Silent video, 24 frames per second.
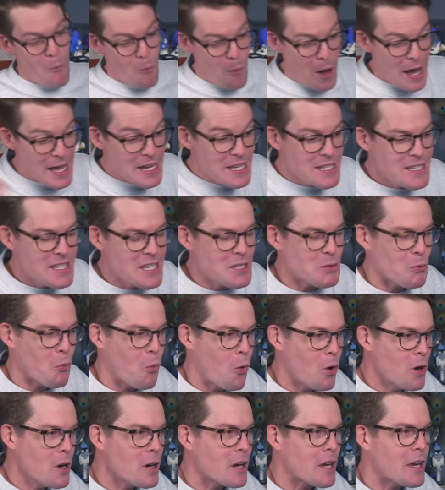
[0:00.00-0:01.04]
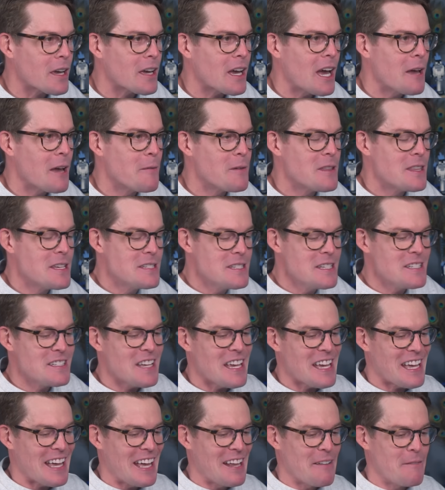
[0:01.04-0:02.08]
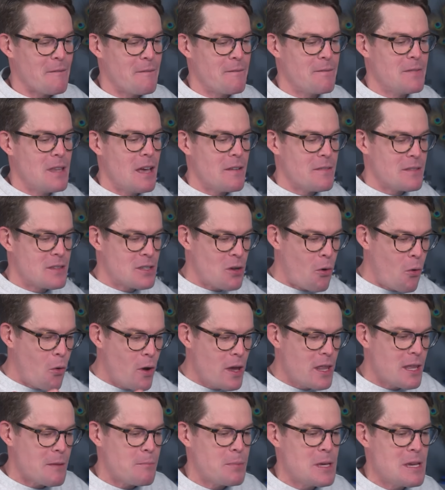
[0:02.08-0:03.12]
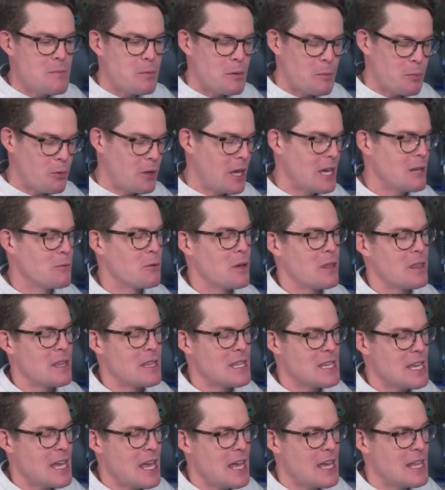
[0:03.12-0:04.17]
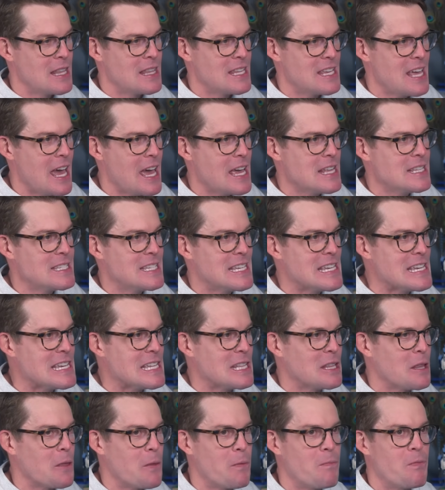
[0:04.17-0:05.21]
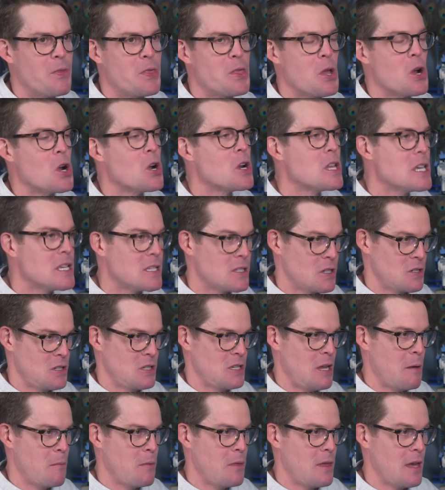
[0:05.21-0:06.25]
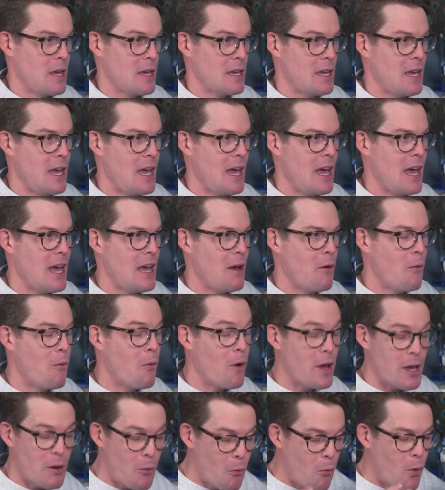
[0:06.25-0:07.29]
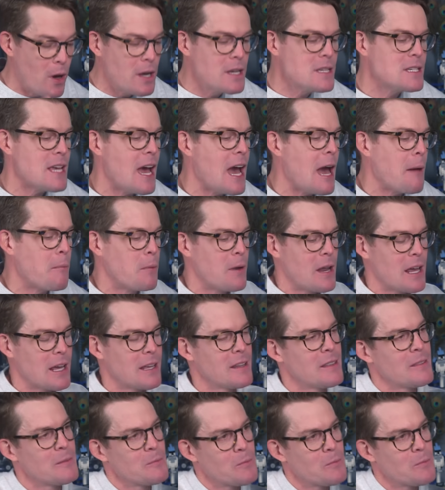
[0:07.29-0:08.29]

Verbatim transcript: Why does this work? I mean, this is like a, a toy that people played with in the in the 1830s or something. Like, what is happening?